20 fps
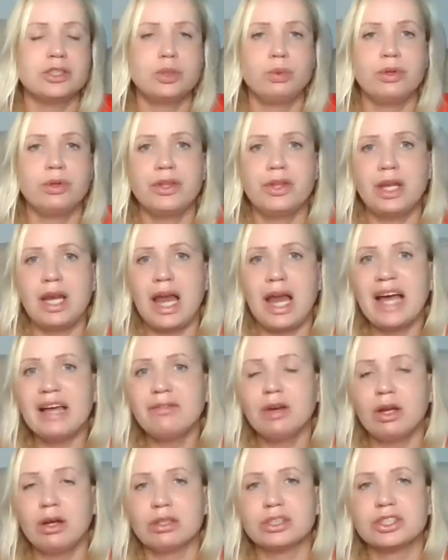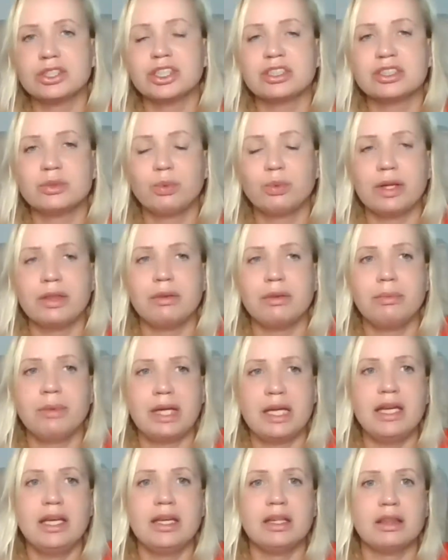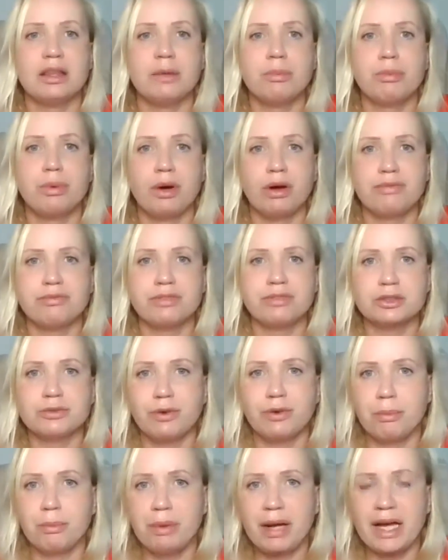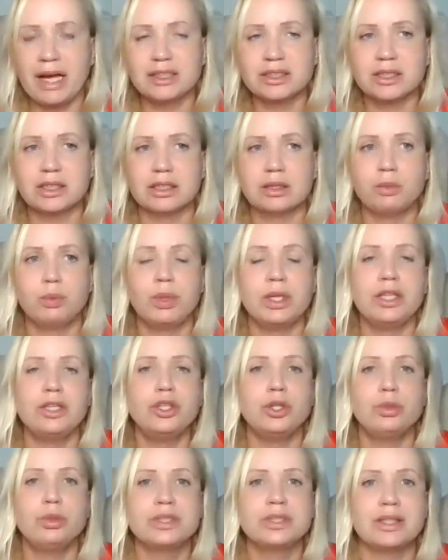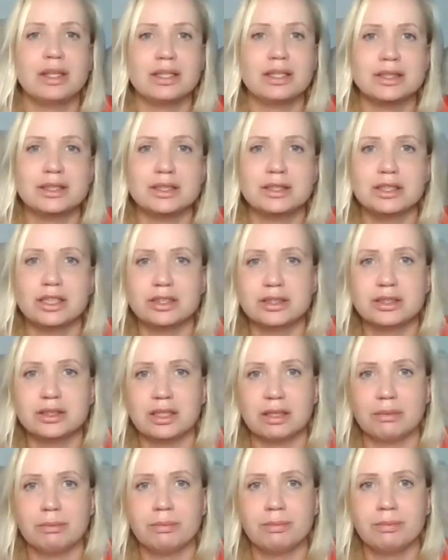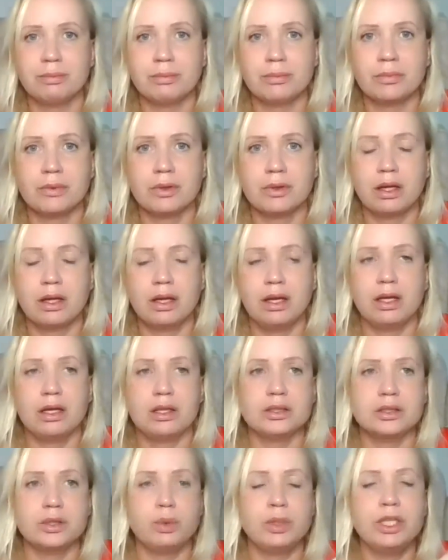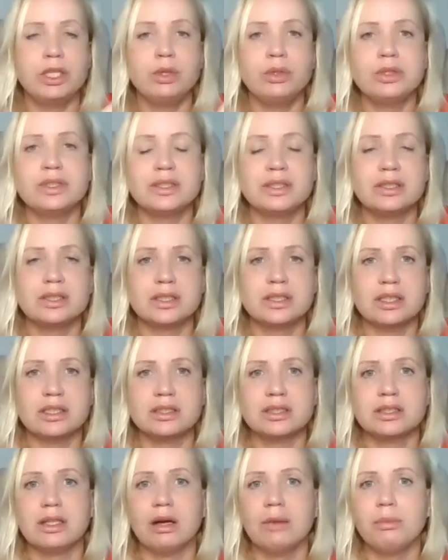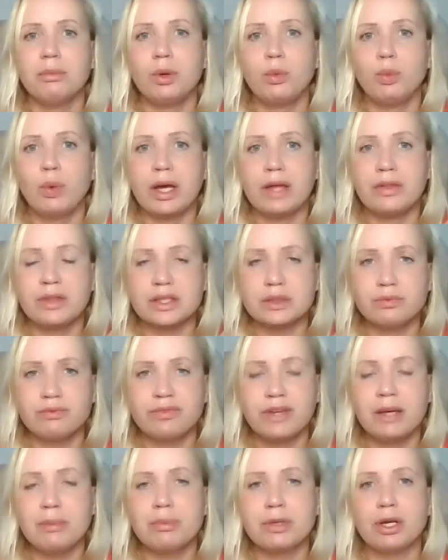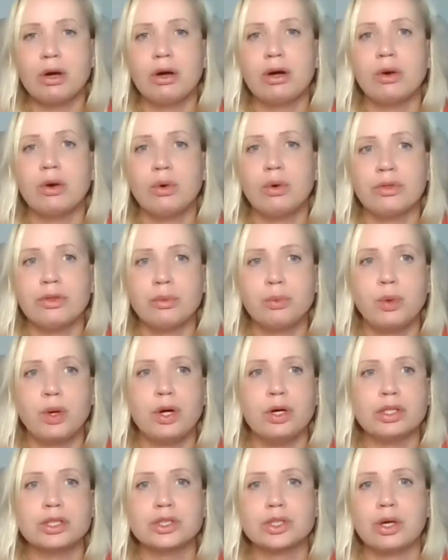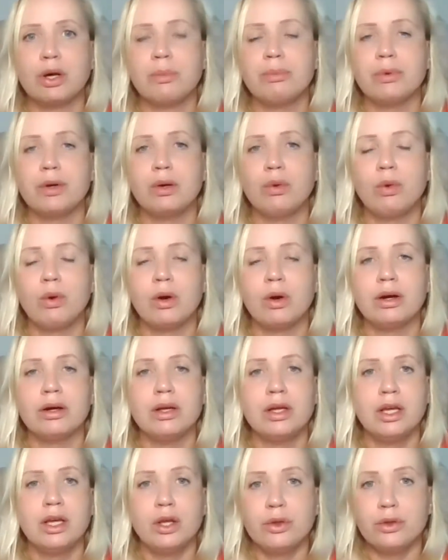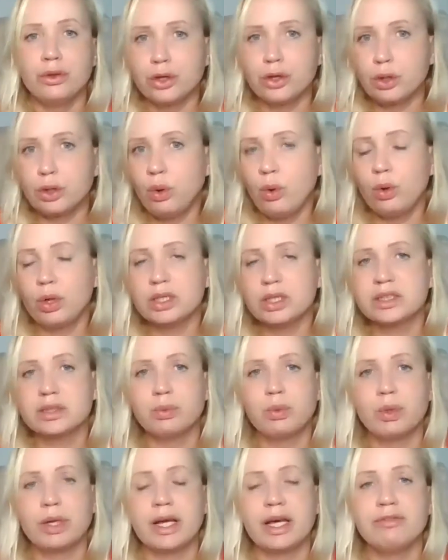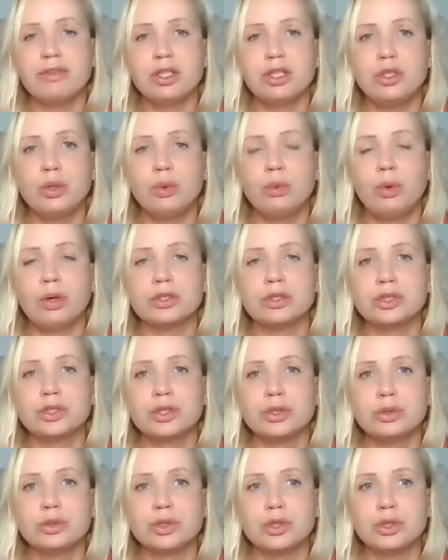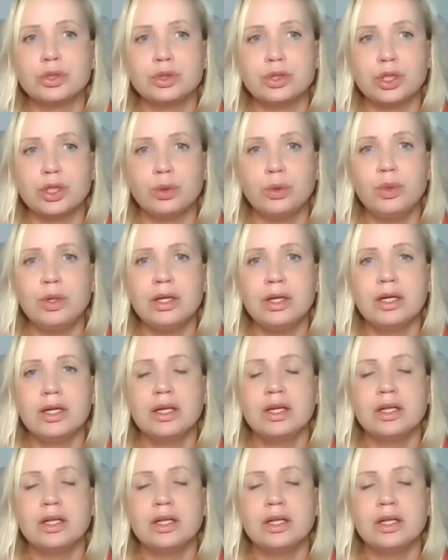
do the live launches with me in the Profit from Passion, we use this system. So we use the system where the webinar or the workshop or the course, whatever you want to do